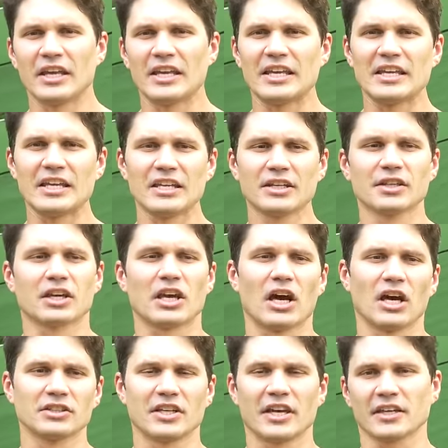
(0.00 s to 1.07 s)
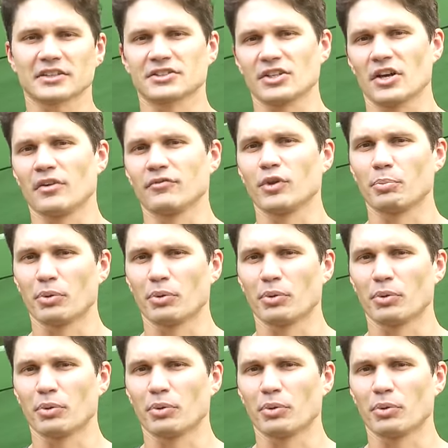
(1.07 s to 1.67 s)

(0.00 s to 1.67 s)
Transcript: in the context of the